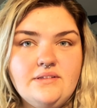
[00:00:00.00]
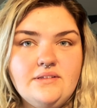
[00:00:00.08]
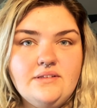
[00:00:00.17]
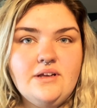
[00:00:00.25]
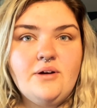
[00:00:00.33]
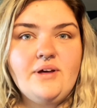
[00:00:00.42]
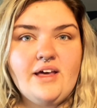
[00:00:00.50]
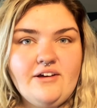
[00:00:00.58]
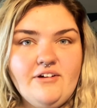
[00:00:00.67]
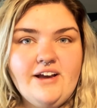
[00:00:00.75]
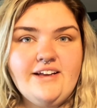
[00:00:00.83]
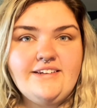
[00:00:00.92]
Okay,
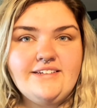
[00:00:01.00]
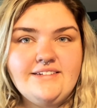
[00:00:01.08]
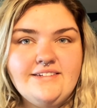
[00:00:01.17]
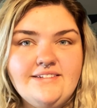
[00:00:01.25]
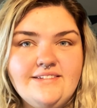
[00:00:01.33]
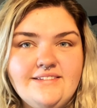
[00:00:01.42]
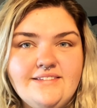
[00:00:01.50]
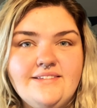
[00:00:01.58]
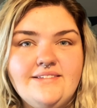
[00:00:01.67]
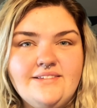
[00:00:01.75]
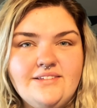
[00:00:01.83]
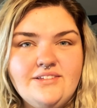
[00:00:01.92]
great.
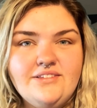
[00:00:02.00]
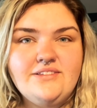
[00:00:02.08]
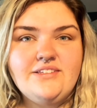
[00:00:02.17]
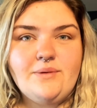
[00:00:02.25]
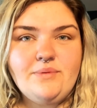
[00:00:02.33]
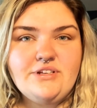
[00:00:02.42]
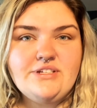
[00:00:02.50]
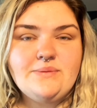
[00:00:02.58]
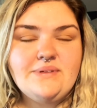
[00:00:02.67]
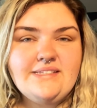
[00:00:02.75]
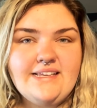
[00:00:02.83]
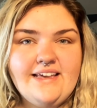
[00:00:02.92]
Give me just 1
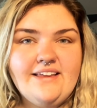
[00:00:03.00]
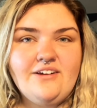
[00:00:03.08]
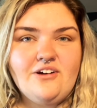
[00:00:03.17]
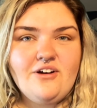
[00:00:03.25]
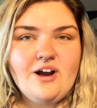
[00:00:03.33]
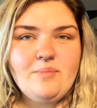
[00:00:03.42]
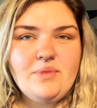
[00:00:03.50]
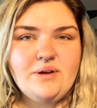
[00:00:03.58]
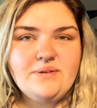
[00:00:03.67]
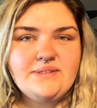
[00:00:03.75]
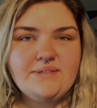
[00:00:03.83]
second and I'll grab those.